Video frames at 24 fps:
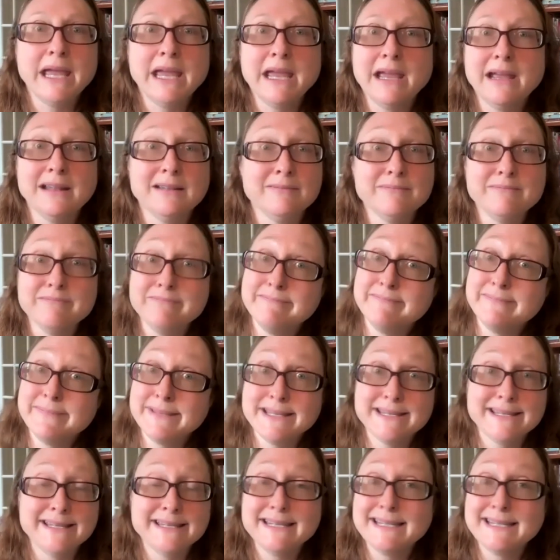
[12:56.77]
and
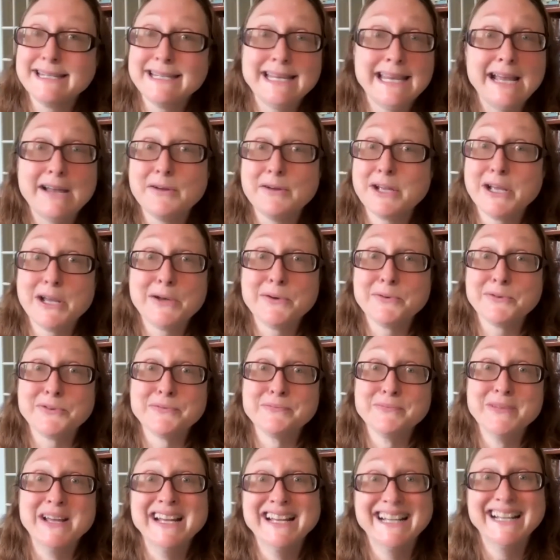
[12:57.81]
see how it
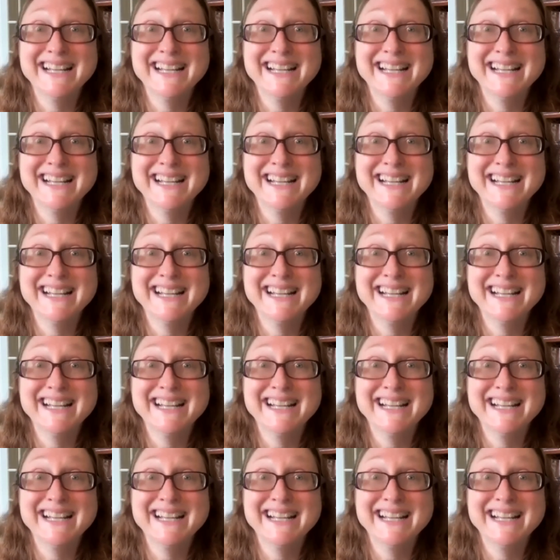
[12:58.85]
goes.